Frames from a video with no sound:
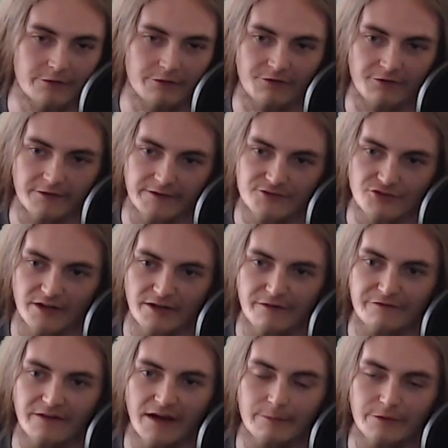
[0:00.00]
C drive.
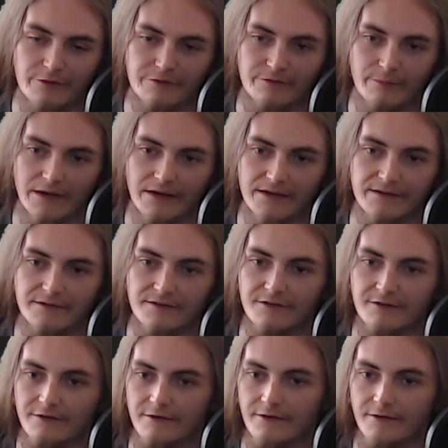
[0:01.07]
I moved mine
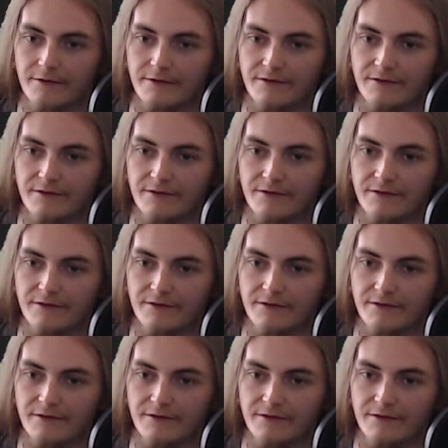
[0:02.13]
to